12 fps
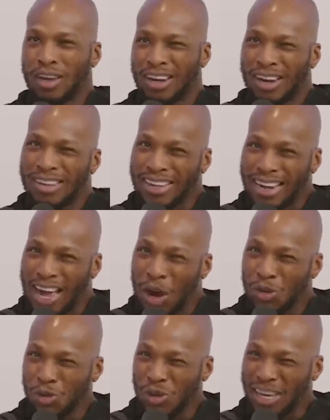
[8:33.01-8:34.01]
can understand
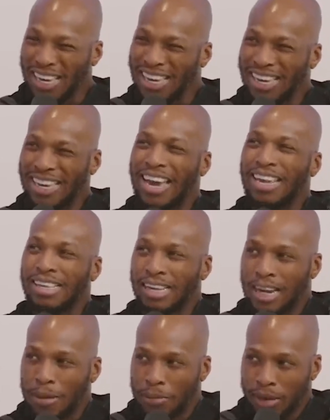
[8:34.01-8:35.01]
how you can get to
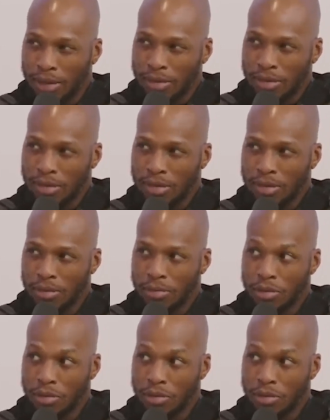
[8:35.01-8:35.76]
that place. Yeah.